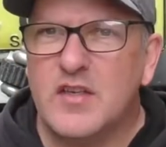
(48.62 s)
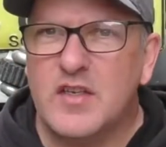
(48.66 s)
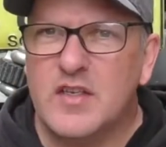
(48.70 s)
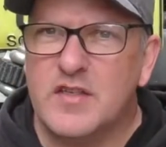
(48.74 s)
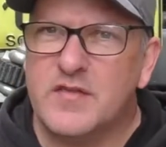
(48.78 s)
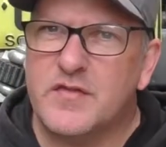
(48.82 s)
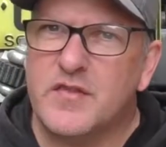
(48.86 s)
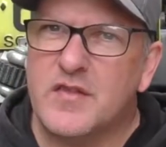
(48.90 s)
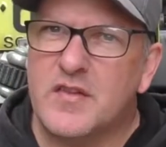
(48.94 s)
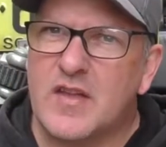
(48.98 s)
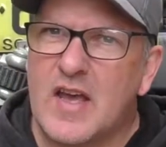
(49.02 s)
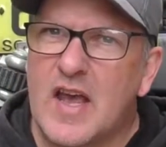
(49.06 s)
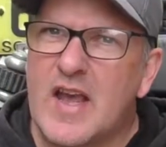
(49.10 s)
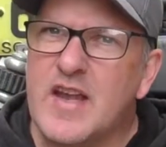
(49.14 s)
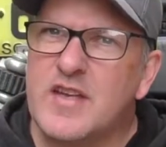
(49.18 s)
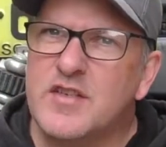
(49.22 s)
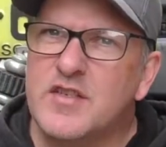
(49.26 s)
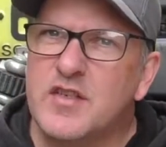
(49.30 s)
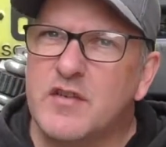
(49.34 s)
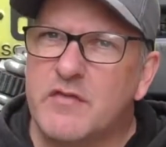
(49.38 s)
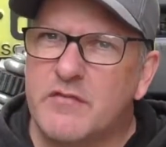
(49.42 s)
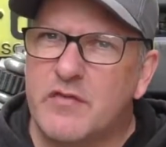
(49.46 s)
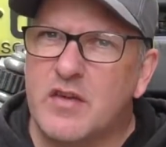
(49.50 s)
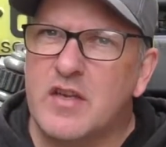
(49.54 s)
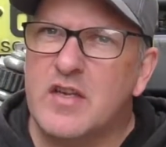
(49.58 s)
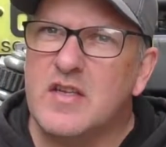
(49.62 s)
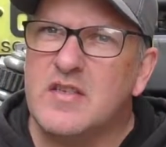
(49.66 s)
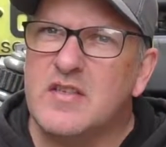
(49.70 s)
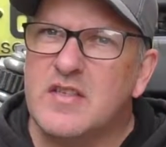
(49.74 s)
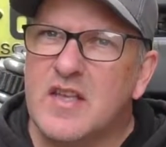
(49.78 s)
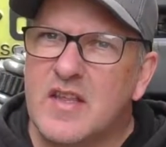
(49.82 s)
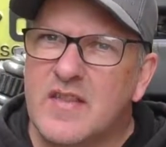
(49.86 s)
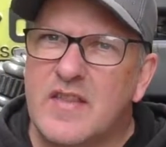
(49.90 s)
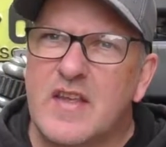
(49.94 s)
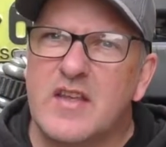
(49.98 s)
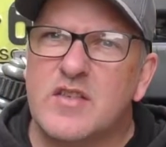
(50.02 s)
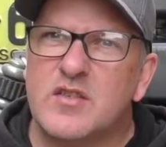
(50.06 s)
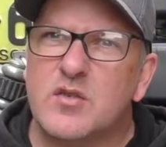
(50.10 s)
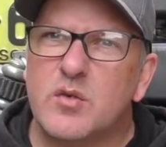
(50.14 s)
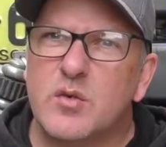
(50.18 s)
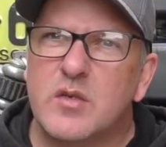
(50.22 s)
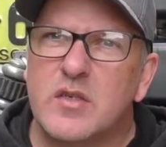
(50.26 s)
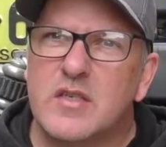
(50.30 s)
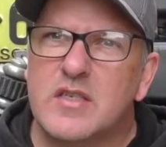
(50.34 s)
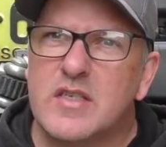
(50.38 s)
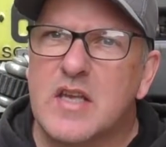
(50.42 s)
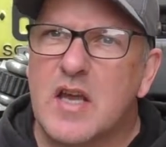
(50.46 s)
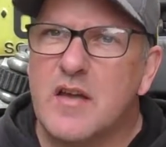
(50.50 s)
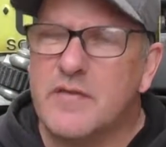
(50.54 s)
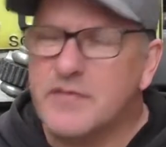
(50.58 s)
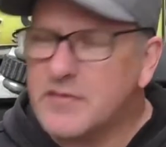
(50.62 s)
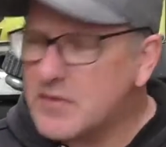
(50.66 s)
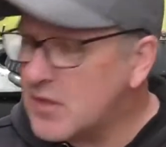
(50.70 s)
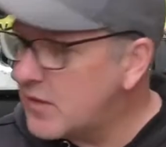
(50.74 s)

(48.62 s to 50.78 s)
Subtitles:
these for the ATVs and that sort of stuff.